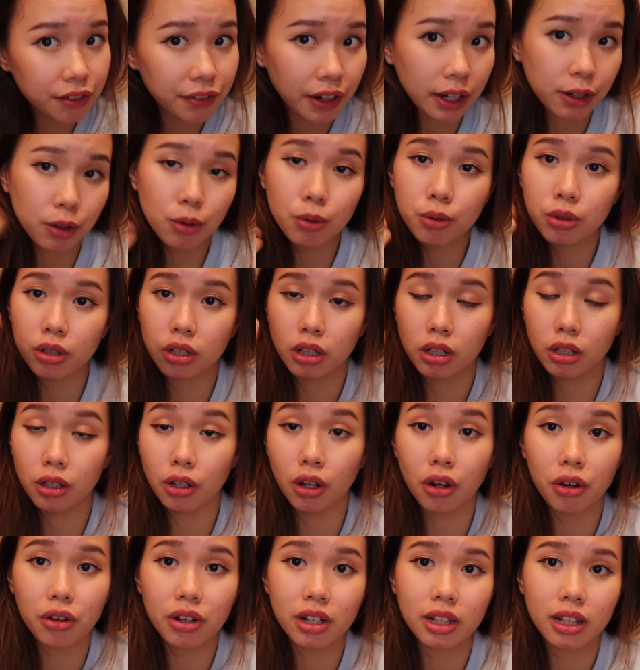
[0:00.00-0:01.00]
If I don't
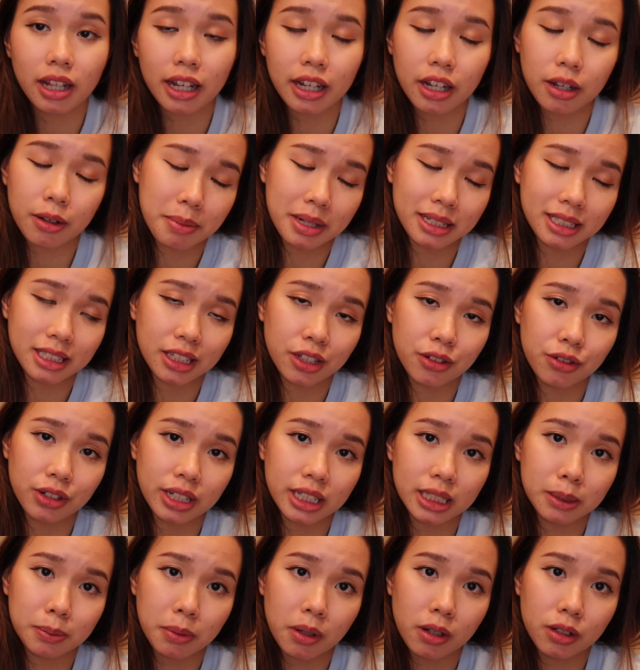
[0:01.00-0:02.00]
look like a messy
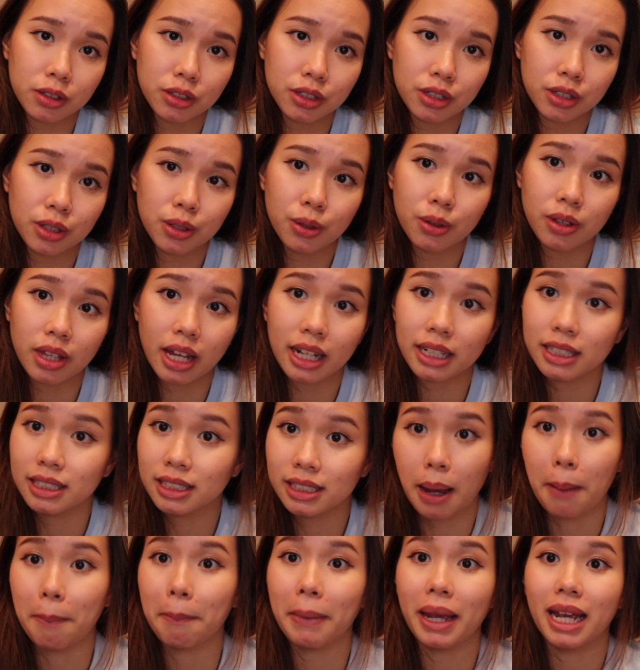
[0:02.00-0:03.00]
grease ball to you,
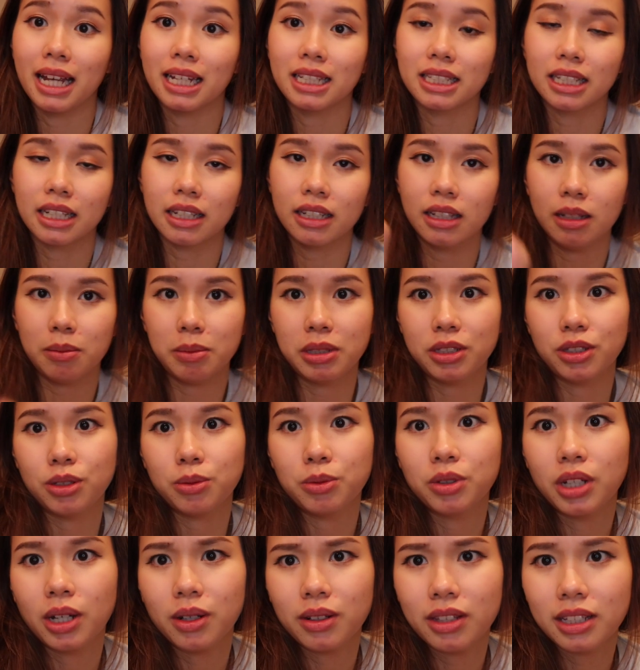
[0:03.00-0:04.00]
that's amazing. Let me
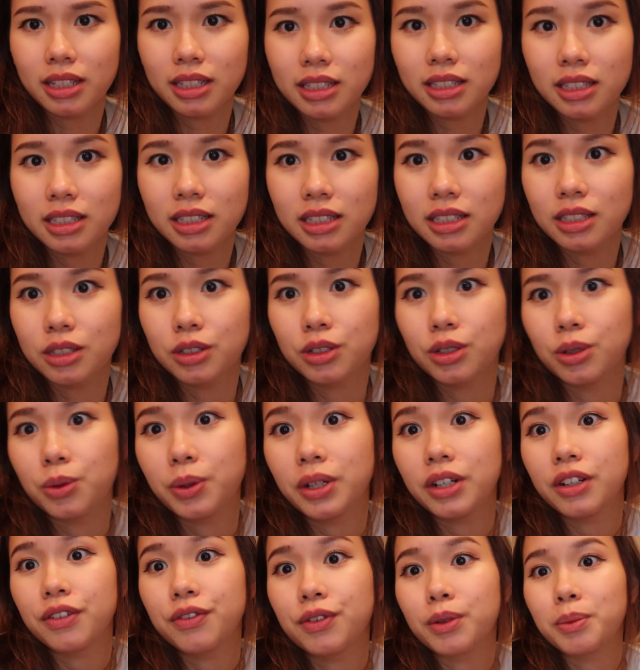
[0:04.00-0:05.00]
zoom you out. This is too
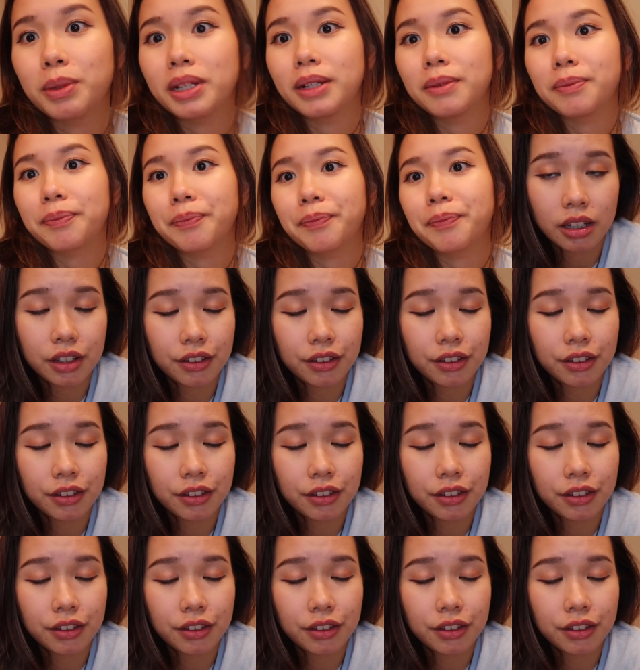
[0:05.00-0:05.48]
weird for me.